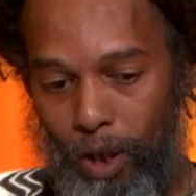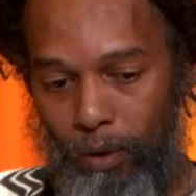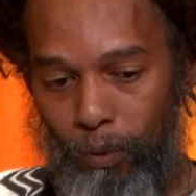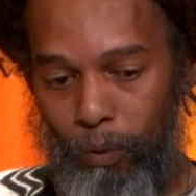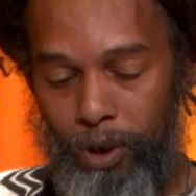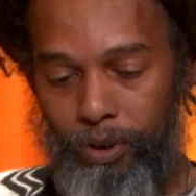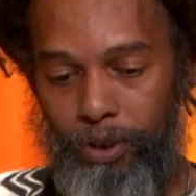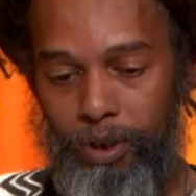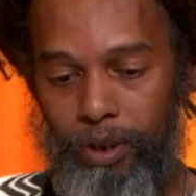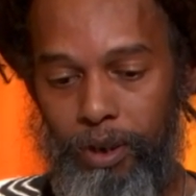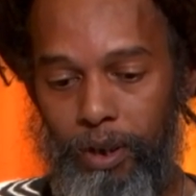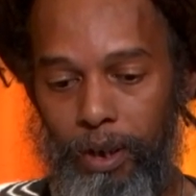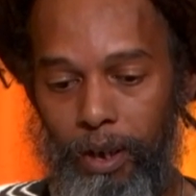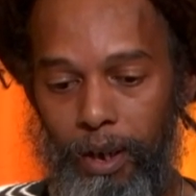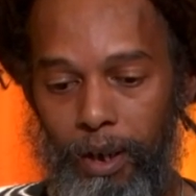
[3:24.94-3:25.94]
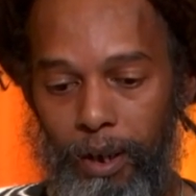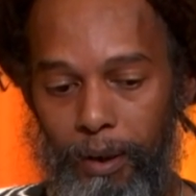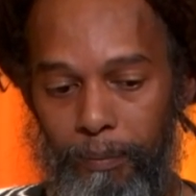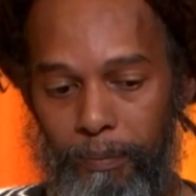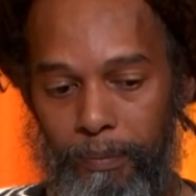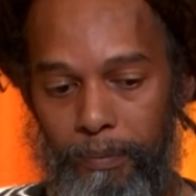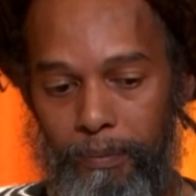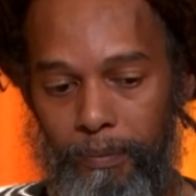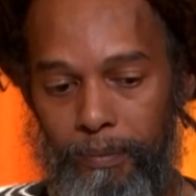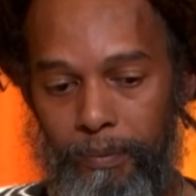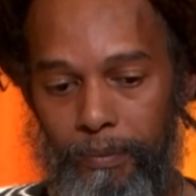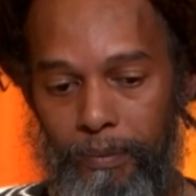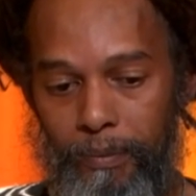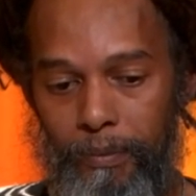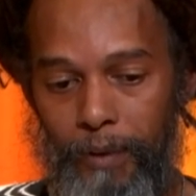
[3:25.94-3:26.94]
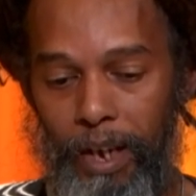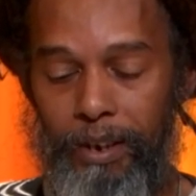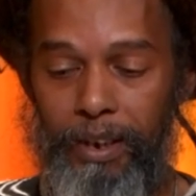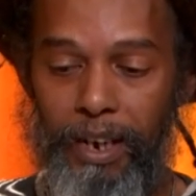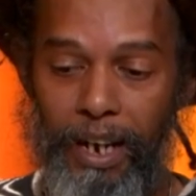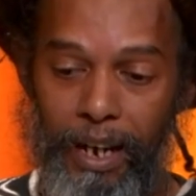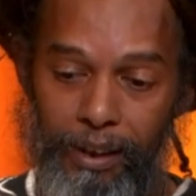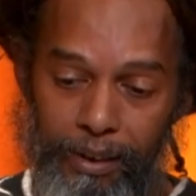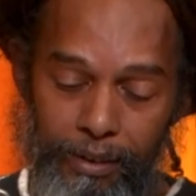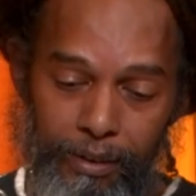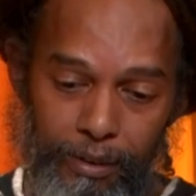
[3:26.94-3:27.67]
which uh, I got